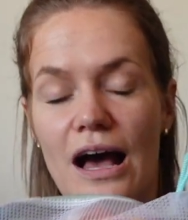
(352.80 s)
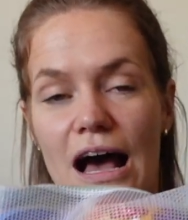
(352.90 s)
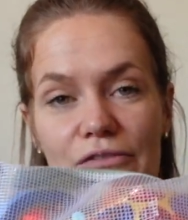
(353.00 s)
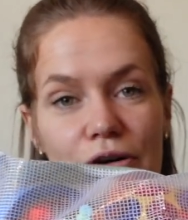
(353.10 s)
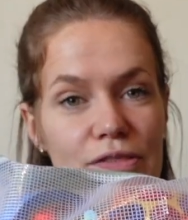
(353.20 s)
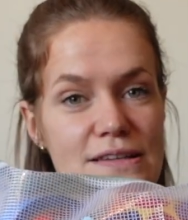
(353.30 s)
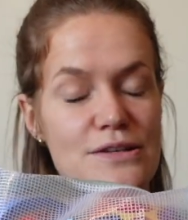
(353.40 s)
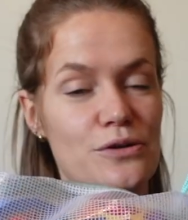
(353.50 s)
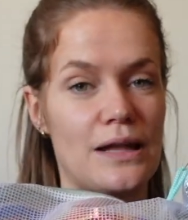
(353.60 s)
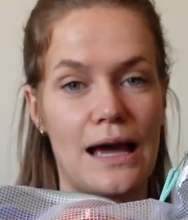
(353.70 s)
I've got this
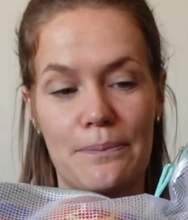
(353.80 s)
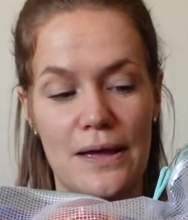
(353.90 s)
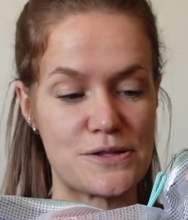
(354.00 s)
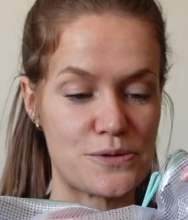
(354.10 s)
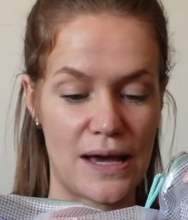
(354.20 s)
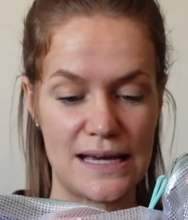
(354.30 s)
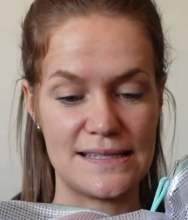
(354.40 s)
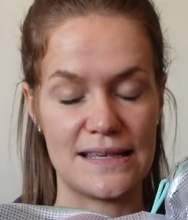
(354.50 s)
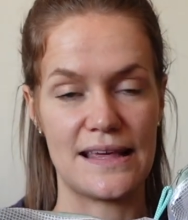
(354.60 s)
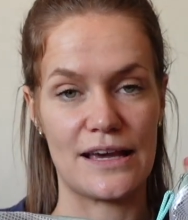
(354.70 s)
little like pencil
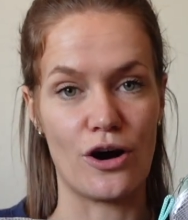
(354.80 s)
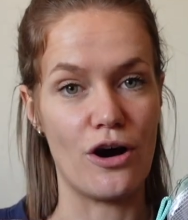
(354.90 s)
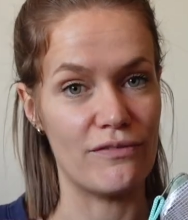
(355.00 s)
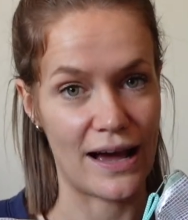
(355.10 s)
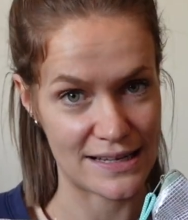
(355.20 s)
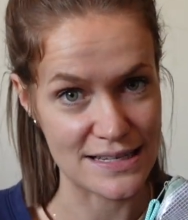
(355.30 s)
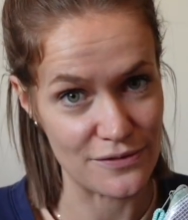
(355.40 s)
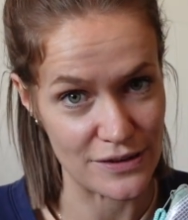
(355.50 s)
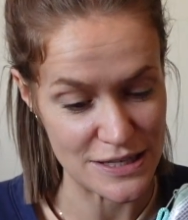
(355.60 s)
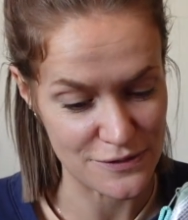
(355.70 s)
casey thing of
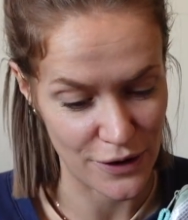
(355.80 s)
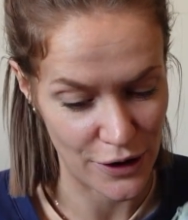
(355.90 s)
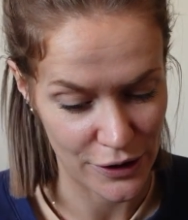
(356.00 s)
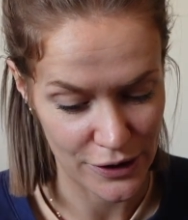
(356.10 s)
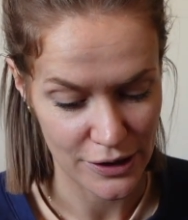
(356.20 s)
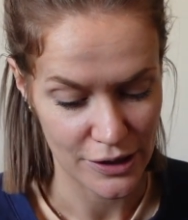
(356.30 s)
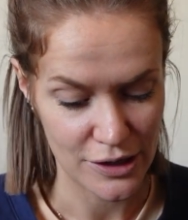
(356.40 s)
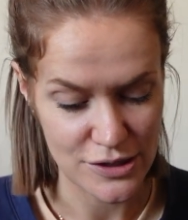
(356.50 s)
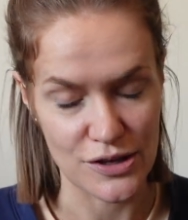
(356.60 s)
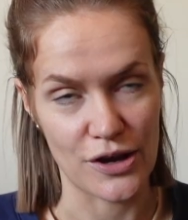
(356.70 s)
activities for her.
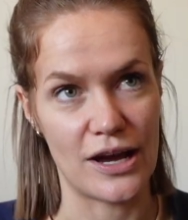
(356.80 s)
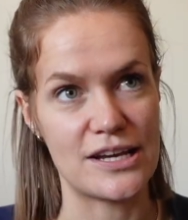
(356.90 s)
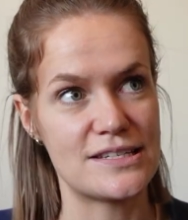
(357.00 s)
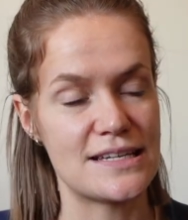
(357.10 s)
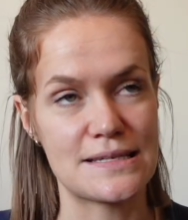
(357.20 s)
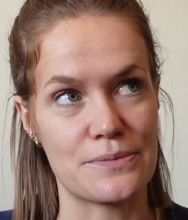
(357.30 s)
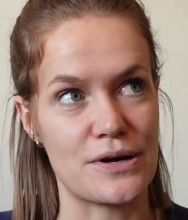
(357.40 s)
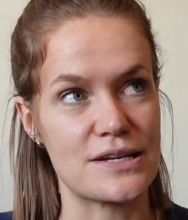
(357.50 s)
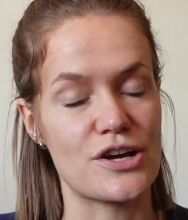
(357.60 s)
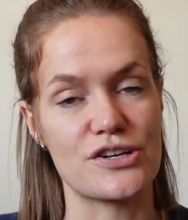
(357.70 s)
So I just did some
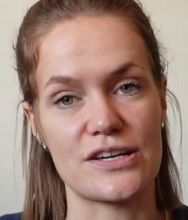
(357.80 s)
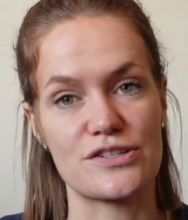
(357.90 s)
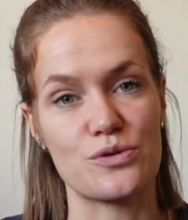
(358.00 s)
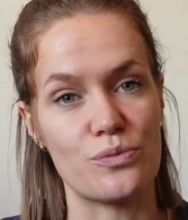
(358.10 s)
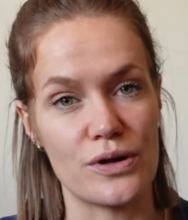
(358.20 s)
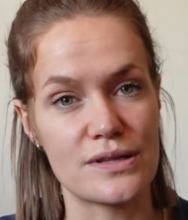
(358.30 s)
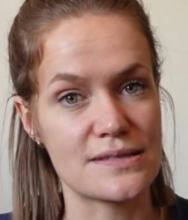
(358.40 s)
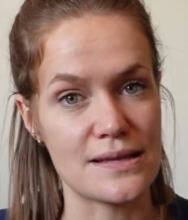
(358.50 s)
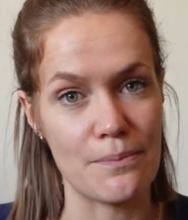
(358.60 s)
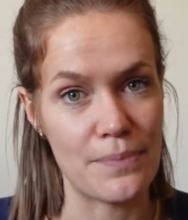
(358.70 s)
research as to what
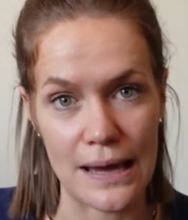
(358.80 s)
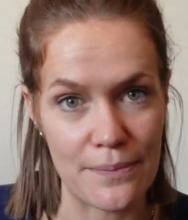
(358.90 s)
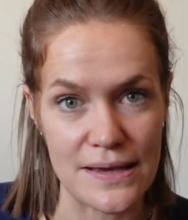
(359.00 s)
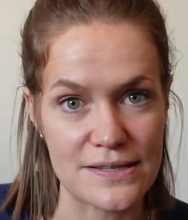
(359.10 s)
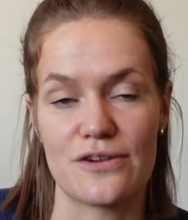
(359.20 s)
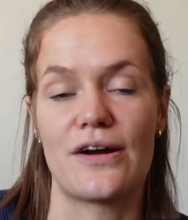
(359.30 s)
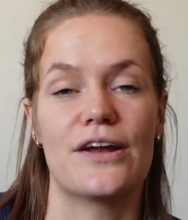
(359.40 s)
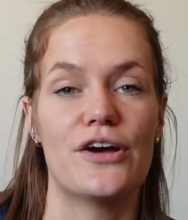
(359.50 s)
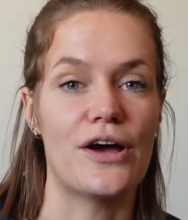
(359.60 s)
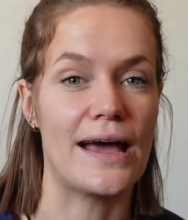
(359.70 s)
some babies around her